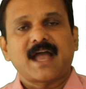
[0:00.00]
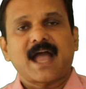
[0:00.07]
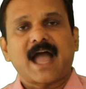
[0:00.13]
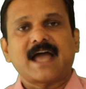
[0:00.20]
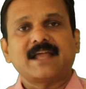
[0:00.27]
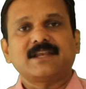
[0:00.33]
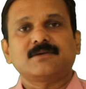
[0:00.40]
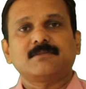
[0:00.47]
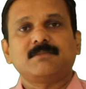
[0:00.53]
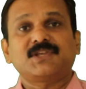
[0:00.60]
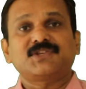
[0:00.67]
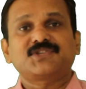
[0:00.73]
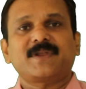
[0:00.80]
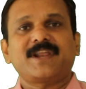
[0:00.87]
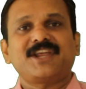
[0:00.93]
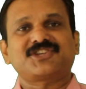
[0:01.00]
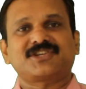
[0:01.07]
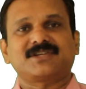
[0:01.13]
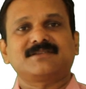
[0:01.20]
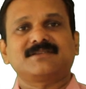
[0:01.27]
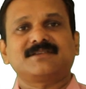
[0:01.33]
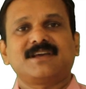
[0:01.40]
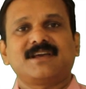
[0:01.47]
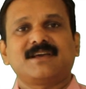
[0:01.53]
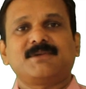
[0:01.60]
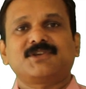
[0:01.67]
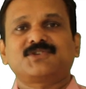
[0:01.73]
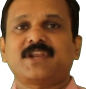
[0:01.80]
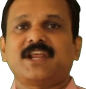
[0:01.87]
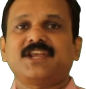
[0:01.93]
And micturition.
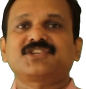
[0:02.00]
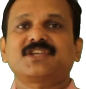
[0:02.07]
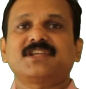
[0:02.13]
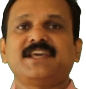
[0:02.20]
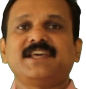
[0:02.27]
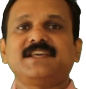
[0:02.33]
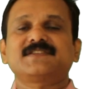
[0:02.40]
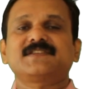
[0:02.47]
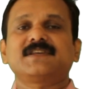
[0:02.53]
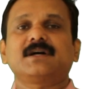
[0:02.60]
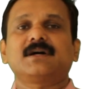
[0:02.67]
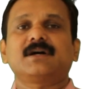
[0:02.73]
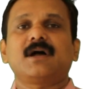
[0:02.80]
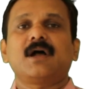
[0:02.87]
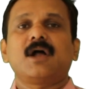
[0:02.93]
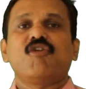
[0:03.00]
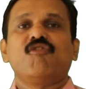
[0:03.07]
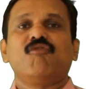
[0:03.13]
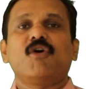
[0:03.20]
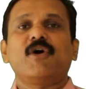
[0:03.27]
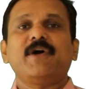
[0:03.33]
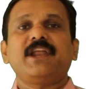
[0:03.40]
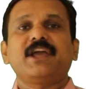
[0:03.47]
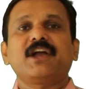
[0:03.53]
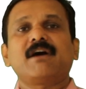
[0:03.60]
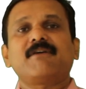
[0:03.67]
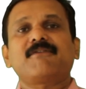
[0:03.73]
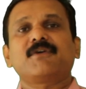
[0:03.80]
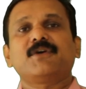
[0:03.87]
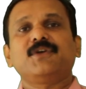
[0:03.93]
Micturition is voiding
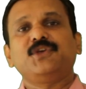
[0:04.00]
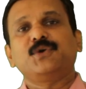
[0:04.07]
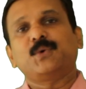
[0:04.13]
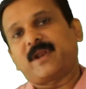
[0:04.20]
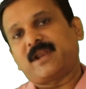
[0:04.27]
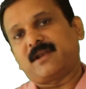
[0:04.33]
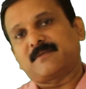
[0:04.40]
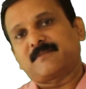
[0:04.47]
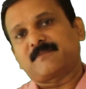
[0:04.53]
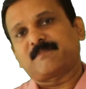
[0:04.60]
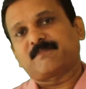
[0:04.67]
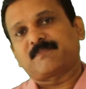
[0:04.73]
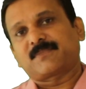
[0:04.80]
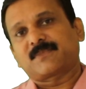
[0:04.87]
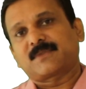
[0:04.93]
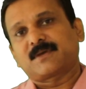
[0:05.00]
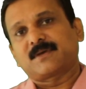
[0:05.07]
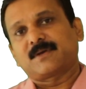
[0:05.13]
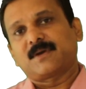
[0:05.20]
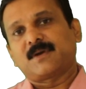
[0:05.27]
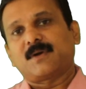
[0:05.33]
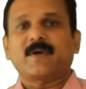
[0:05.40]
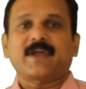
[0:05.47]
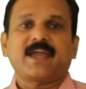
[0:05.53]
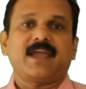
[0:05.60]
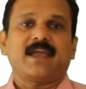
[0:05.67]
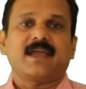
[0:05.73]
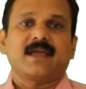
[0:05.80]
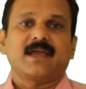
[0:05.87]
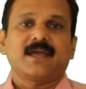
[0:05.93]
of urine.
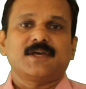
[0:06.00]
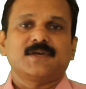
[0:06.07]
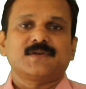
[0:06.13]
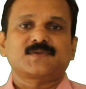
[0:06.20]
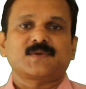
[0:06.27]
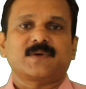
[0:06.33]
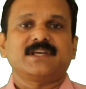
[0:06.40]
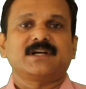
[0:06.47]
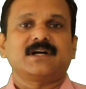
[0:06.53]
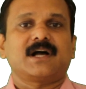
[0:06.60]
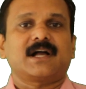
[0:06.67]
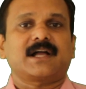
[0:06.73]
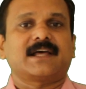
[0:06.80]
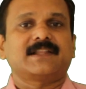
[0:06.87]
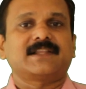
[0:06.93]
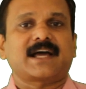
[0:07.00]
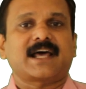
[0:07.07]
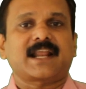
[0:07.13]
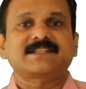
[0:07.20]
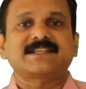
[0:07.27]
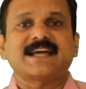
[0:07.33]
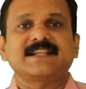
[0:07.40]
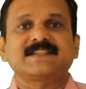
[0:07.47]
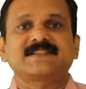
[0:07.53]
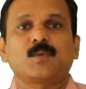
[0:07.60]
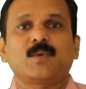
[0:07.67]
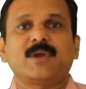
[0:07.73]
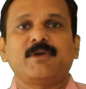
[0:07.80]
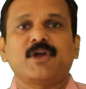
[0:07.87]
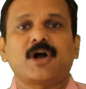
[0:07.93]
Okay. So here the correct answer
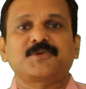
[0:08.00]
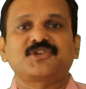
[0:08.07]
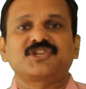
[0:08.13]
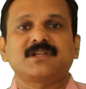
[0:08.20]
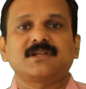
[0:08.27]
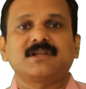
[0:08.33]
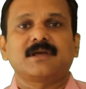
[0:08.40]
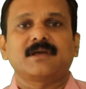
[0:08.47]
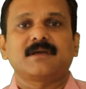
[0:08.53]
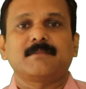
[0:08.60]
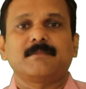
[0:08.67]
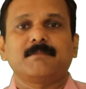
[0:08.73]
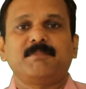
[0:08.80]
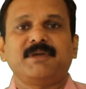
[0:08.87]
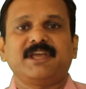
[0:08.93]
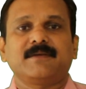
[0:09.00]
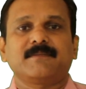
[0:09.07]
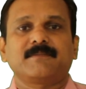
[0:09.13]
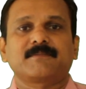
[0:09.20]
will be option B.